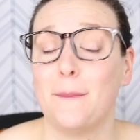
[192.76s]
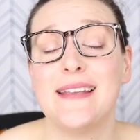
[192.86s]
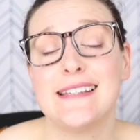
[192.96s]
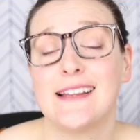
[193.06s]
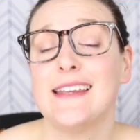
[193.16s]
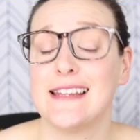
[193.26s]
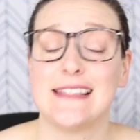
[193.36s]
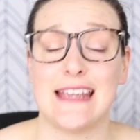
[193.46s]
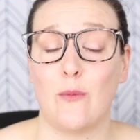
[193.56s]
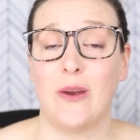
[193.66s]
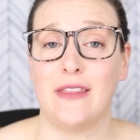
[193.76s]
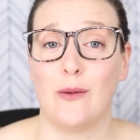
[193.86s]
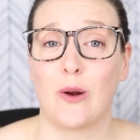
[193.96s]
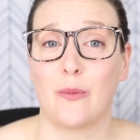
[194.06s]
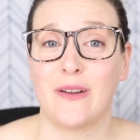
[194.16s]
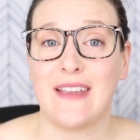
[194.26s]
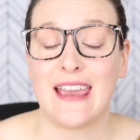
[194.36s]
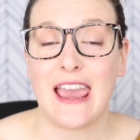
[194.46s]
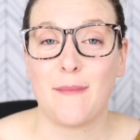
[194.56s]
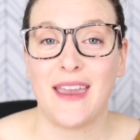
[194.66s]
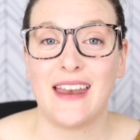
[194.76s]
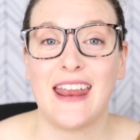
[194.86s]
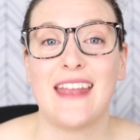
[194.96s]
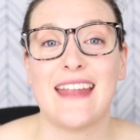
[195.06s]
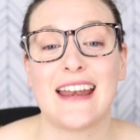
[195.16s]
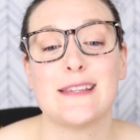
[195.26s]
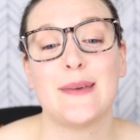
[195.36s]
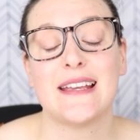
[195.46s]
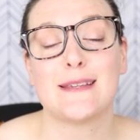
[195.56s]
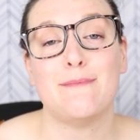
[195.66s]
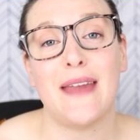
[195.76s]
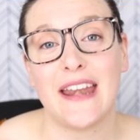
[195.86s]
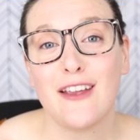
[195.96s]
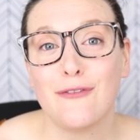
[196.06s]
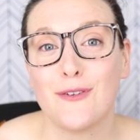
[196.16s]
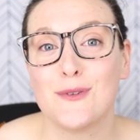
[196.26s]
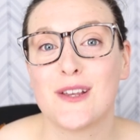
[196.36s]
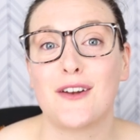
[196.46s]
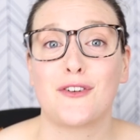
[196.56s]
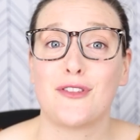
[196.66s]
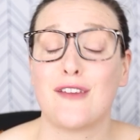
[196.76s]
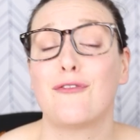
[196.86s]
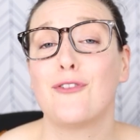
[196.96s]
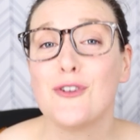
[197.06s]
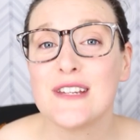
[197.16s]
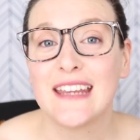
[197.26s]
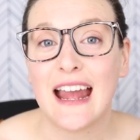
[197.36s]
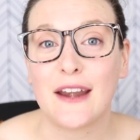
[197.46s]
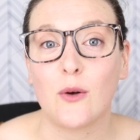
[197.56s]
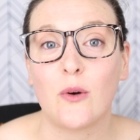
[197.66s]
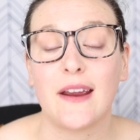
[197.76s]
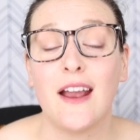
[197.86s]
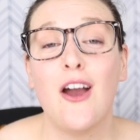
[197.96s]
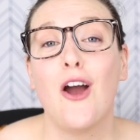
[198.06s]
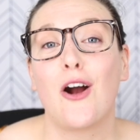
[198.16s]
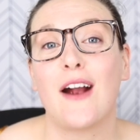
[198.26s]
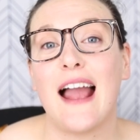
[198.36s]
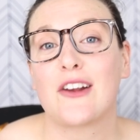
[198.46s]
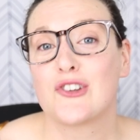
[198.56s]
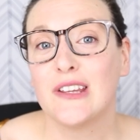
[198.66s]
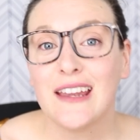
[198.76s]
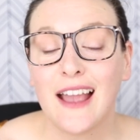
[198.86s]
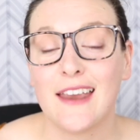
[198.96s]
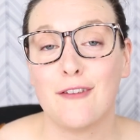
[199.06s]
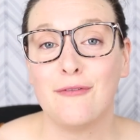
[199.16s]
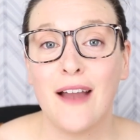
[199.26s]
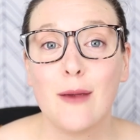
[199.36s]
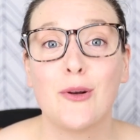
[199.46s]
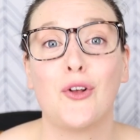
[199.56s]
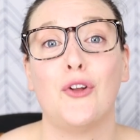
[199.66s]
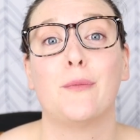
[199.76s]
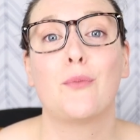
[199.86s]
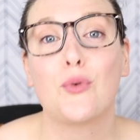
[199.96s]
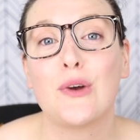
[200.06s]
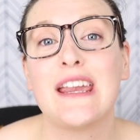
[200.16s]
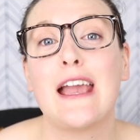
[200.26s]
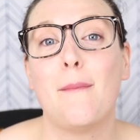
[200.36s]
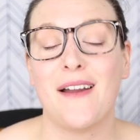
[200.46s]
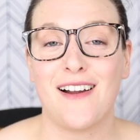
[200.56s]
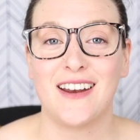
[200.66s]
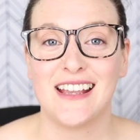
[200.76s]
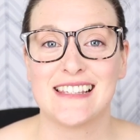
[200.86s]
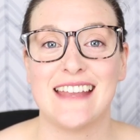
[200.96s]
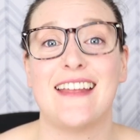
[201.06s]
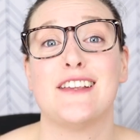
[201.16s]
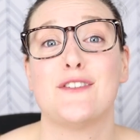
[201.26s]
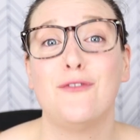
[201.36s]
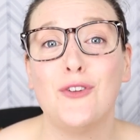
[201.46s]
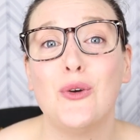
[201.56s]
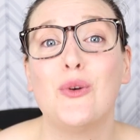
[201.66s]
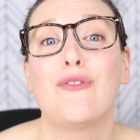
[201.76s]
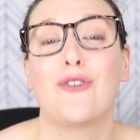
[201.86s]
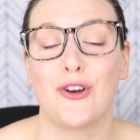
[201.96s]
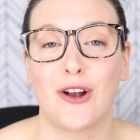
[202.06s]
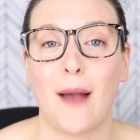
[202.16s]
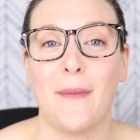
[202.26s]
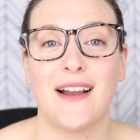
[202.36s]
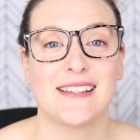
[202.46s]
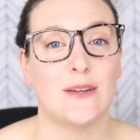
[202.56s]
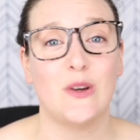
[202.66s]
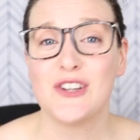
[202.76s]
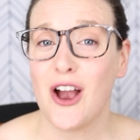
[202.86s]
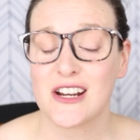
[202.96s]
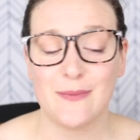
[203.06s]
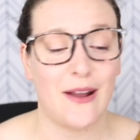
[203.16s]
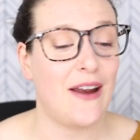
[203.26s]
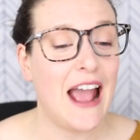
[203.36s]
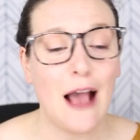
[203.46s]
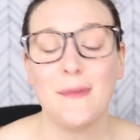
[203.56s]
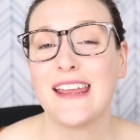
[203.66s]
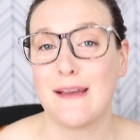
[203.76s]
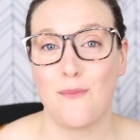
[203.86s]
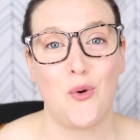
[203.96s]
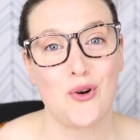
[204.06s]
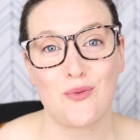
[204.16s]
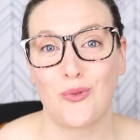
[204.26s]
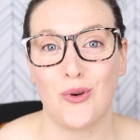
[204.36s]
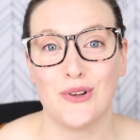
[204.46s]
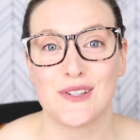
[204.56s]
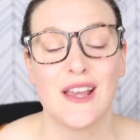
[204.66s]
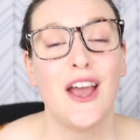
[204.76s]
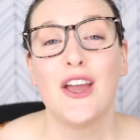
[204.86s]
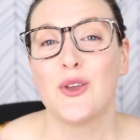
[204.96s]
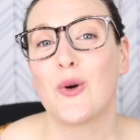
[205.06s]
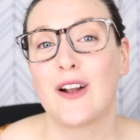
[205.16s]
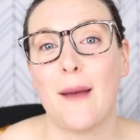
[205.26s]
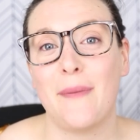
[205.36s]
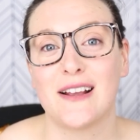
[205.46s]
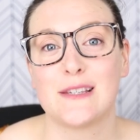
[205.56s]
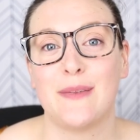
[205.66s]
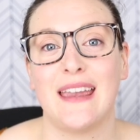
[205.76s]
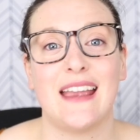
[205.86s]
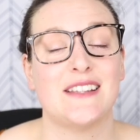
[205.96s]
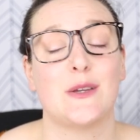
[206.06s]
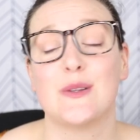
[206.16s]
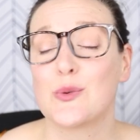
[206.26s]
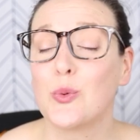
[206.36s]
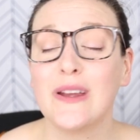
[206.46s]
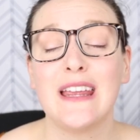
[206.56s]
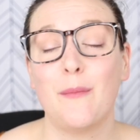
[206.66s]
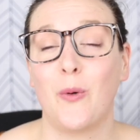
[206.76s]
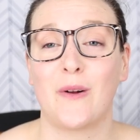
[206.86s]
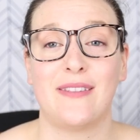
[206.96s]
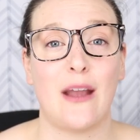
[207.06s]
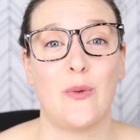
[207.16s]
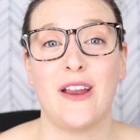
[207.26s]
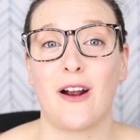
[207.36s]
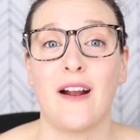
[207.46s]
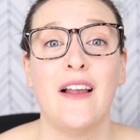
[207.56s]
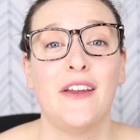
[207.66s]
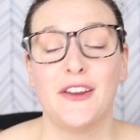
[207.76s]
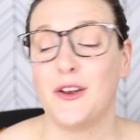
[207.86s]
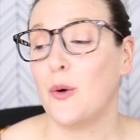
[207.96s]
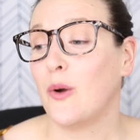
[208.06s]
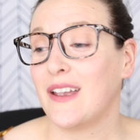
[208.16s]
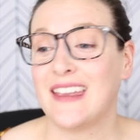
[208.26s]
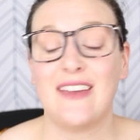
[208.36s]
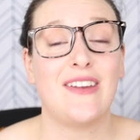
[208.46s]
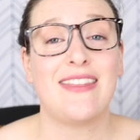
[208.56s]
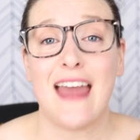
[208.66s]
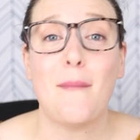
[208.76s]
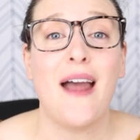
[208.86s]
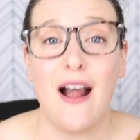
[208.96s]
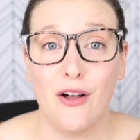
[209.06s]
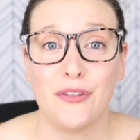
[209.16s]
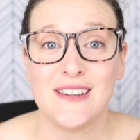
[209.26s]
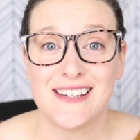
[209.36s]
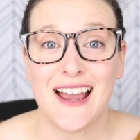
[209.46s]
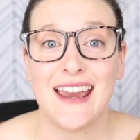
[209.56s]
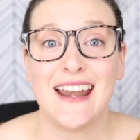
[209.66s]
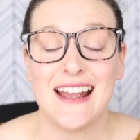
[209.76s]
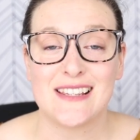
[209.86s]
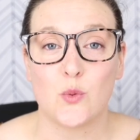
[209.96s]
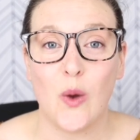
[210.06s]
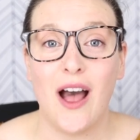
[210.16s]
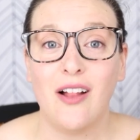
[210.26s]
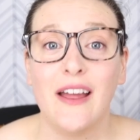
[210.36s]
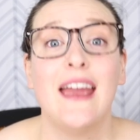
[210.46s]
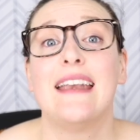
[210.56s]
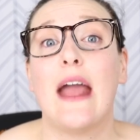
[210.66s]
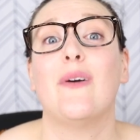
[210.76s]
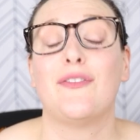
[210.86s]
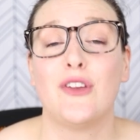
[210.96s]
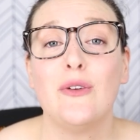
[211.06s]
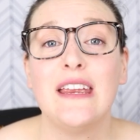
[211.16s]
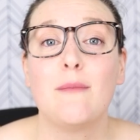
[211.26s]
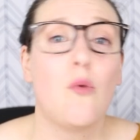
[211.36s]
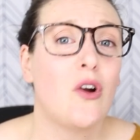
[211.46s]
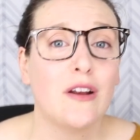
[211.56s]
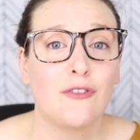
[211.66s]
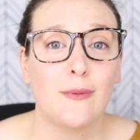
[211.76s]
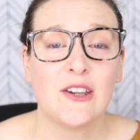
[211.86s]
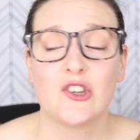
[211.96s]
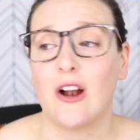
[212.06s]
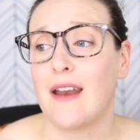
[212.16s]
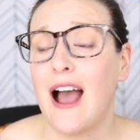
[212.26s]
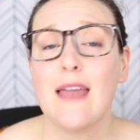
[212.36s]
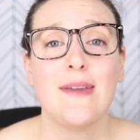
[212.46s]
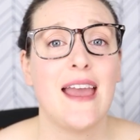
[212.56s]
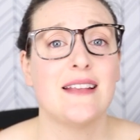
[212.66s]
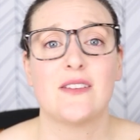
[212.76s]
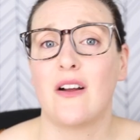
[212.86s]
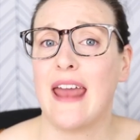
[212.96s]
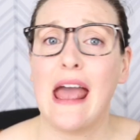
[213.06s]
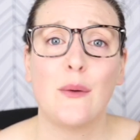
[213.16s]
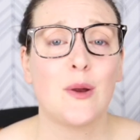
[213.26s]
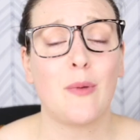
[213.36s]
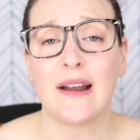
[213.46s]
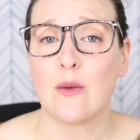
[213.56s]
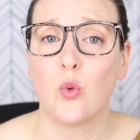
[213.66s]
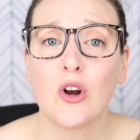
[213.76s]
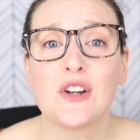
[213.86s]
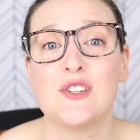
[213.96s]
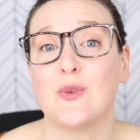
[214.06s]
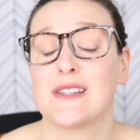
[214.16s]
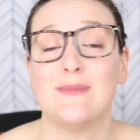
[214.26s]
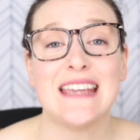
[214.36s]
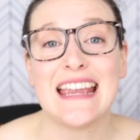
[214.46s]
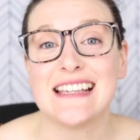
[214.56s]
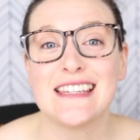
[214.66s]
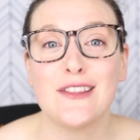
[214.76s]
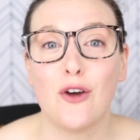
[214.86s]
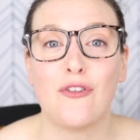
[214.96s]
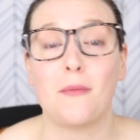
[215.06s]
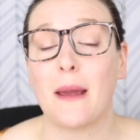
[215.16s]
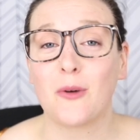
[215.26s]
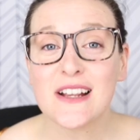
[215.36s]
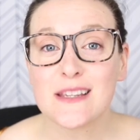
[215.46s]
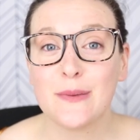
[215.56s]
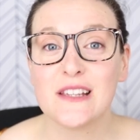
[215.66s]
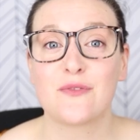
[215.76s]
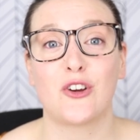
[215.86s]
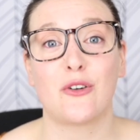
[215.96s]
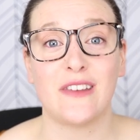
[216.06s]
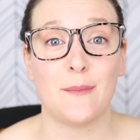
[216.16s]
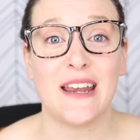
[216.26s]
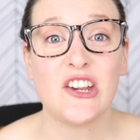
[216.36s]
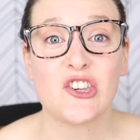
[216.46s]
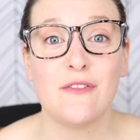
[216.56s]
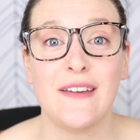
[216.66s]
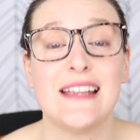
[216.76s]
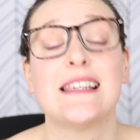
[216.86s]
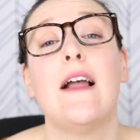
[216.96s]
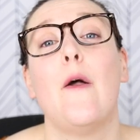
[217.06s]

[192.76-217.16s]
basically the same way they were when they came in, and that is because many foods under the fructan category are actually a kind of fiber called prebiotics, and that is food for your gut bugs. And we talked about how many important roles your gut bugs play, and so it's really important that we are, you know, giving them a healthy diet as well. Now, if you need more information on IBS, on how how your body works, you want some tasty low FODMAP recipes for your elimination phase,